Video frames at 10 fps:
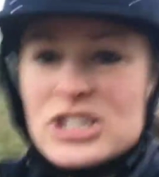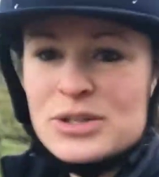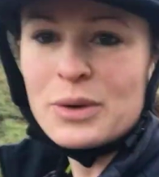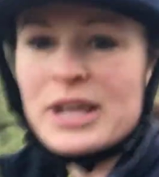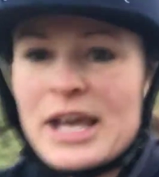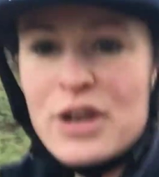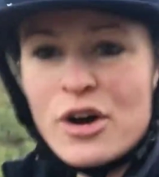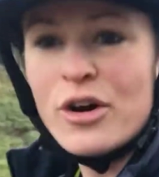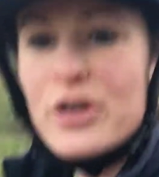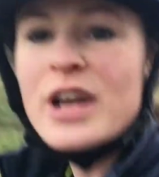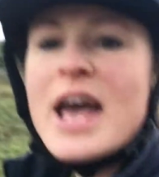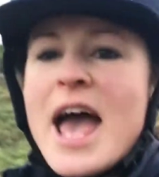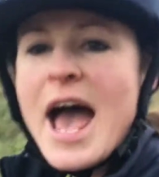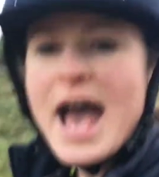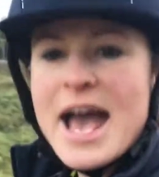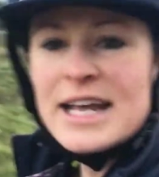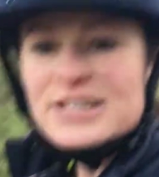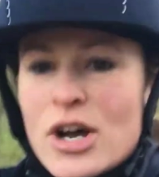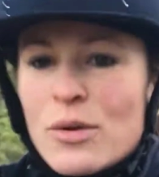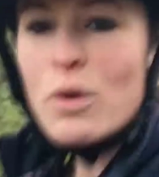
just the weekend gone, and I